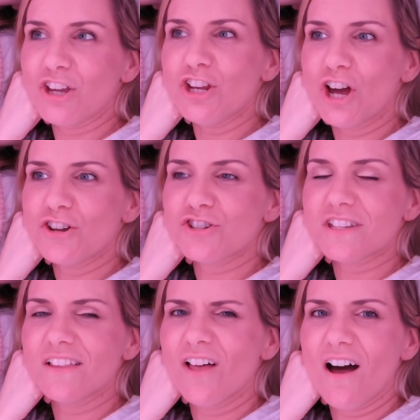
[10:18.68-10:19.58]
you know,
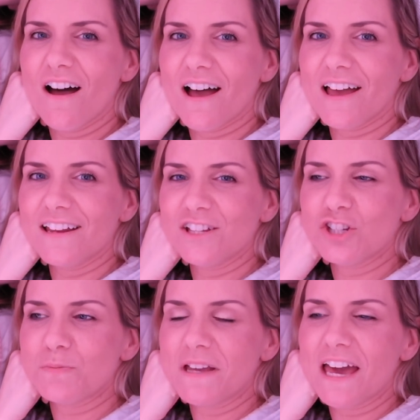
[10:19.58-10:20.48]
just a lot. It's
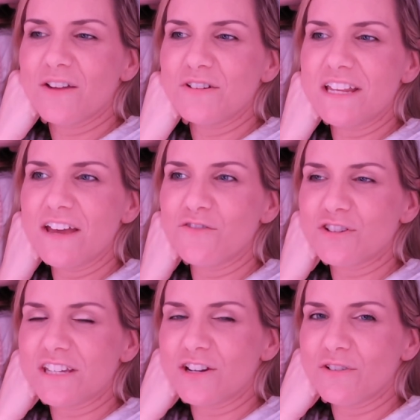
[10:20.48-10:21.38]
just been kind of a day for
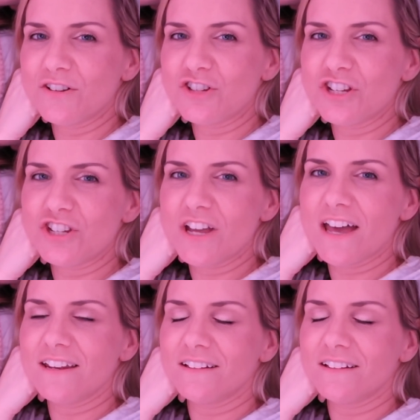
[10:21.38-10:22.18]
sitting around chit-chatting